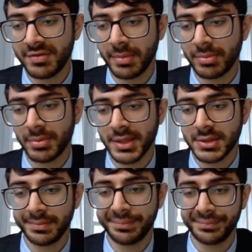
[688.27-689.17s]
give
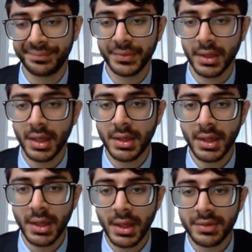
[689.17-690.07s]
daptomycin.
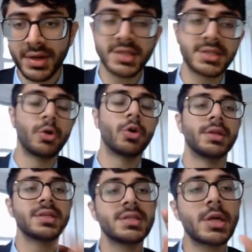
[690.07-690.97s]
The next thing,
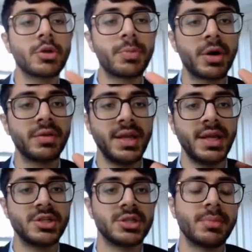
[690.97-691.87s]
this is now the part of the
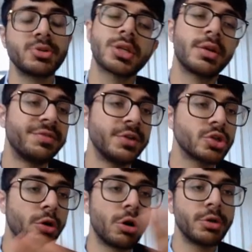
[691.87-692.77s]
EKGs. I'm just going to
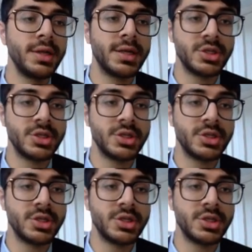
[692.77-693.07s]
finish all the